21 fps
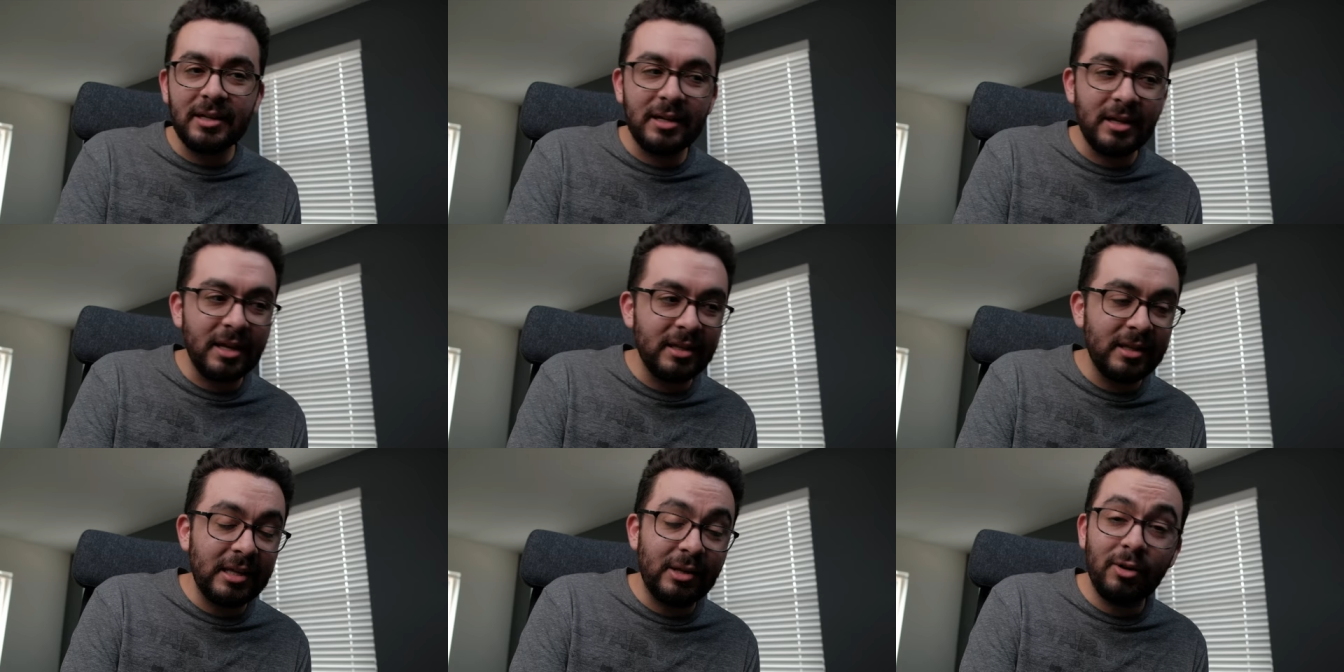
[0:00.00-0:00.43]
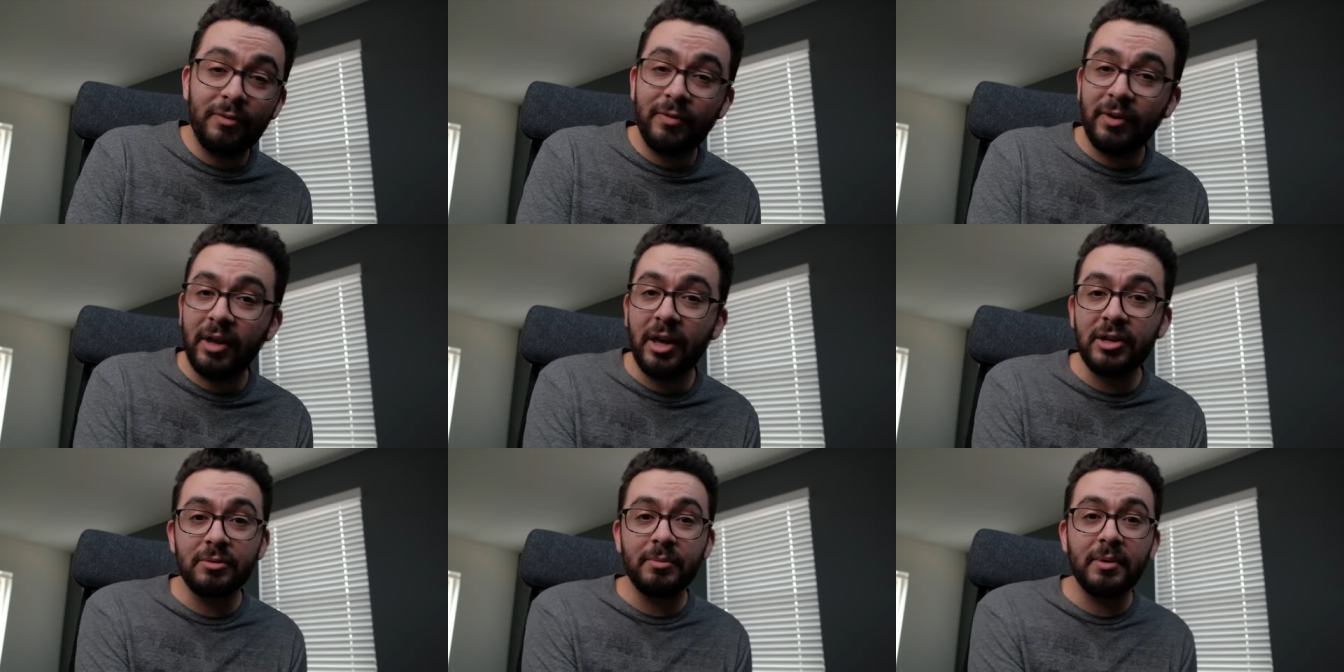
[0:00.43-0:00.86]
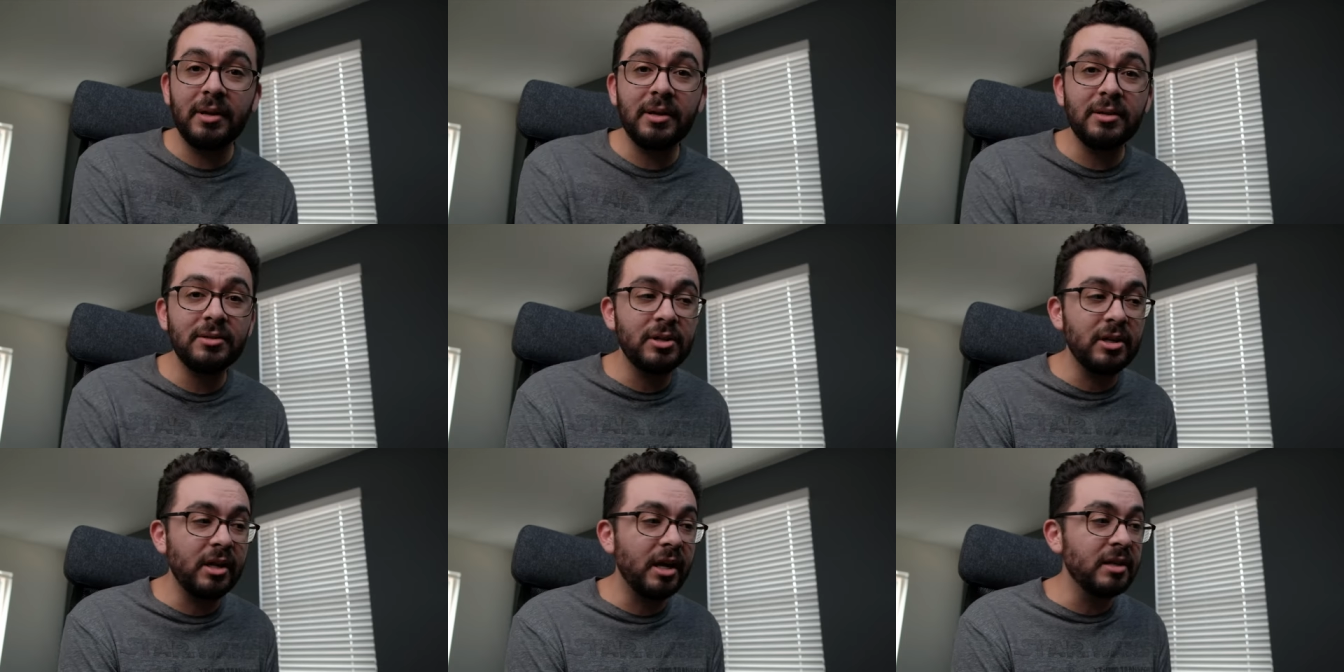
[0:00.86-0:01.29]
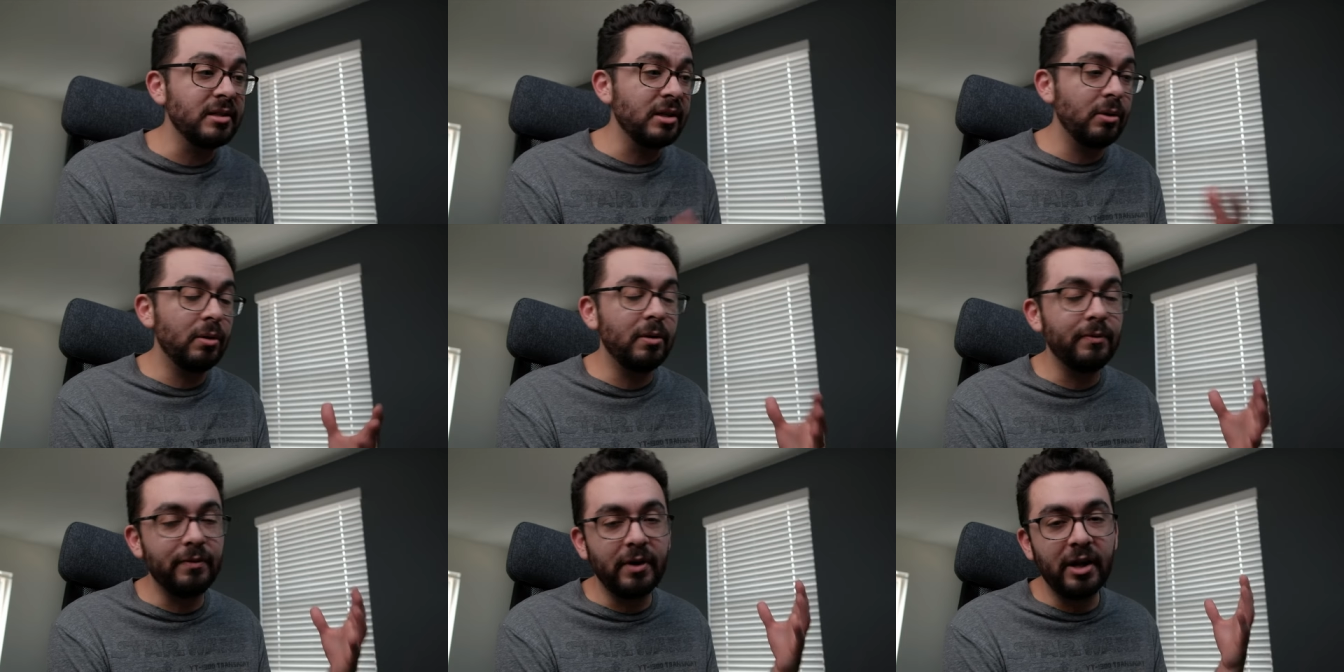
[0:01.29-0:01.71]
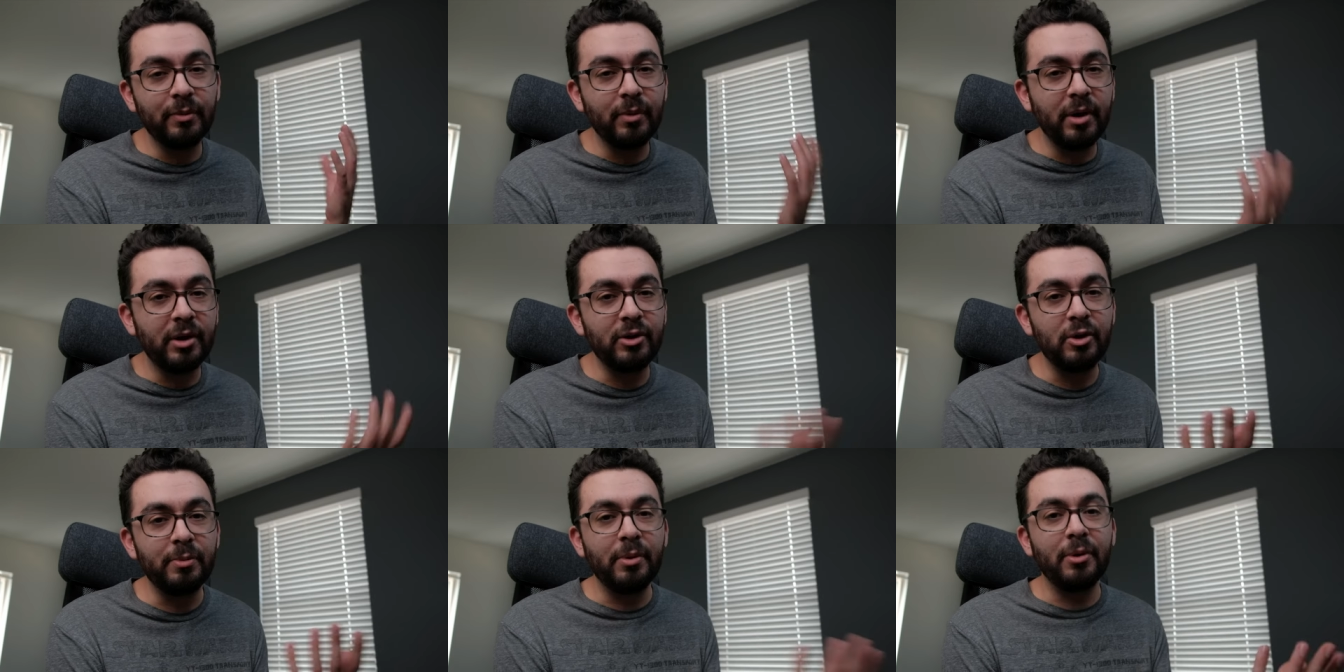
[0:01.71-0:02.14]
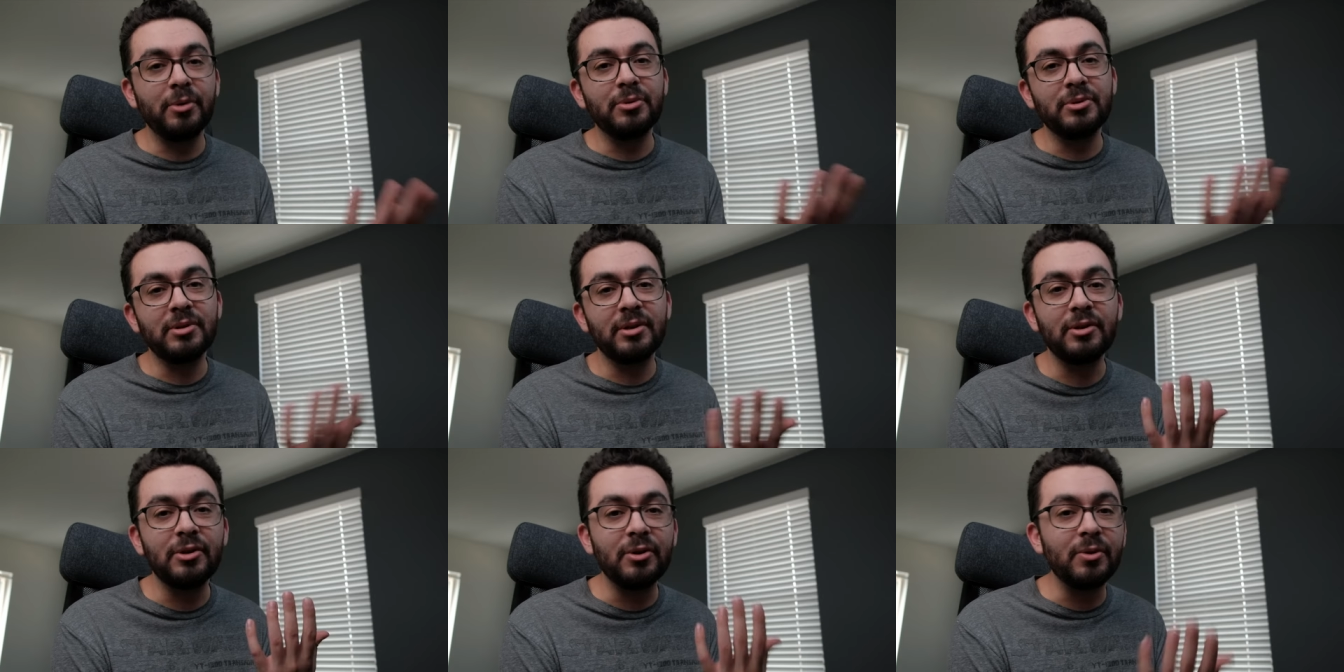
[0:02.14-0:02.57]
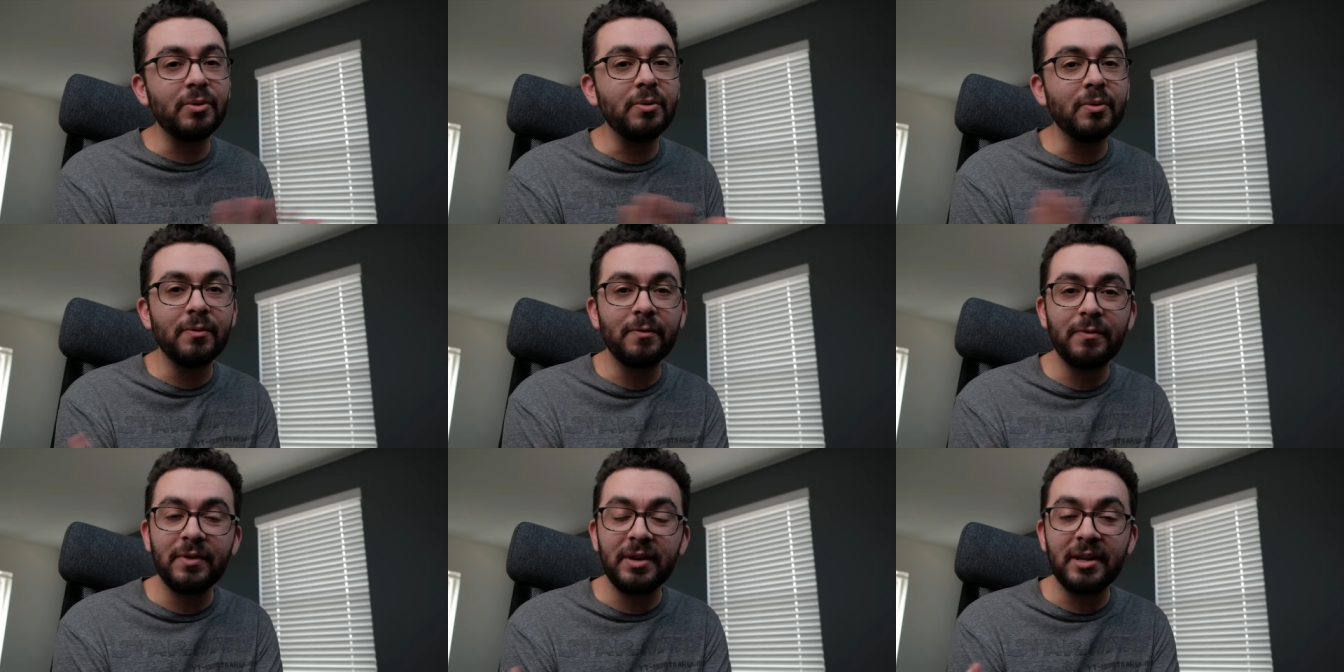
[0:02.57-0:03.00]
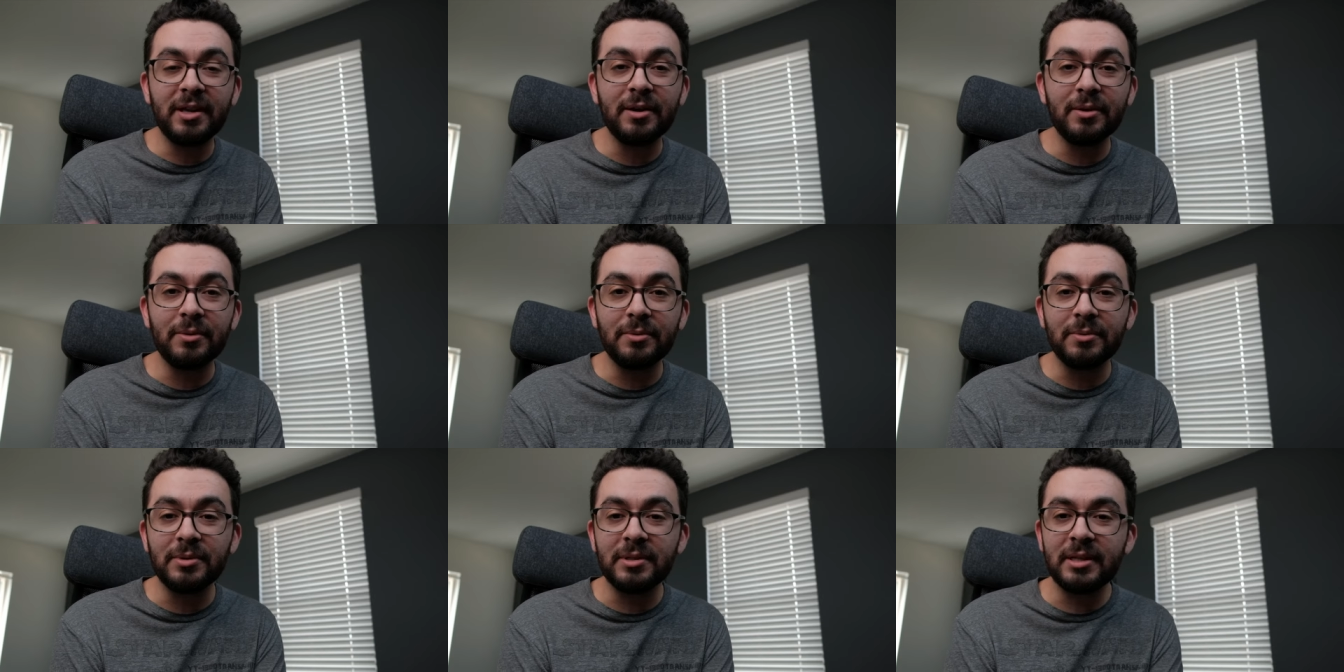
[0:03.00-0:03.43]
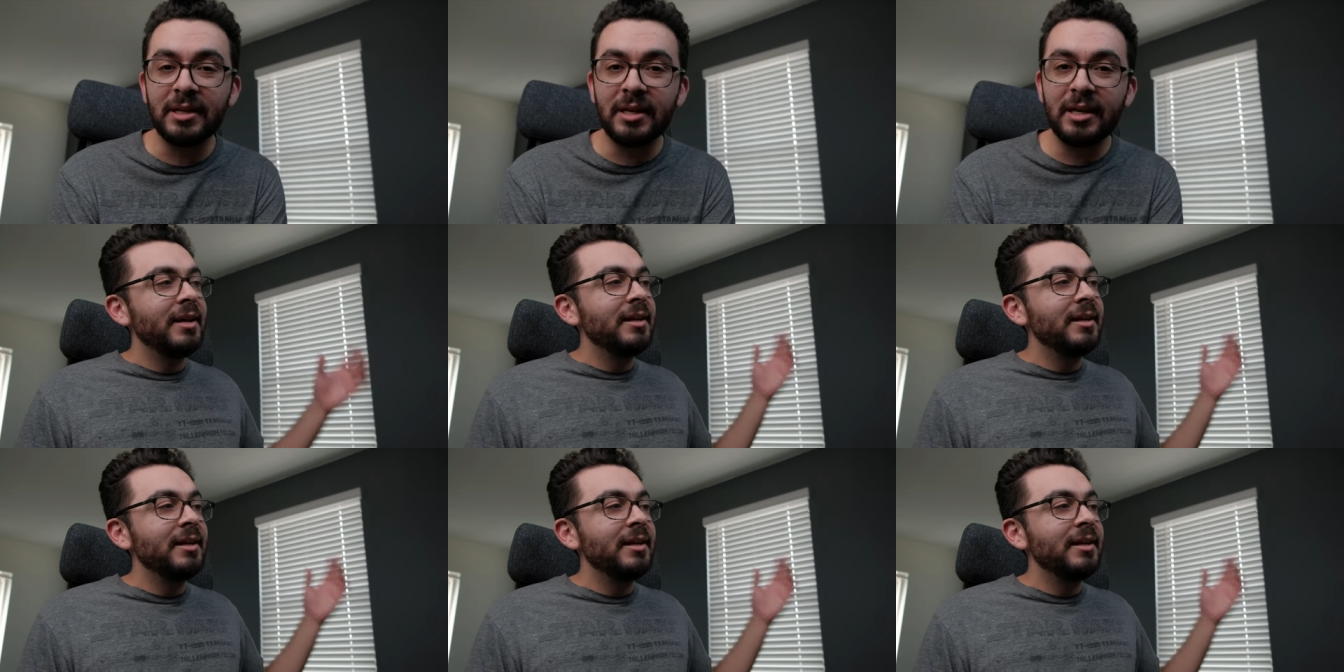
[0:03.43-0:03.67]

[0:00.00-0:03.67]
hit that notification bell so you guys get notified when I do post new videos.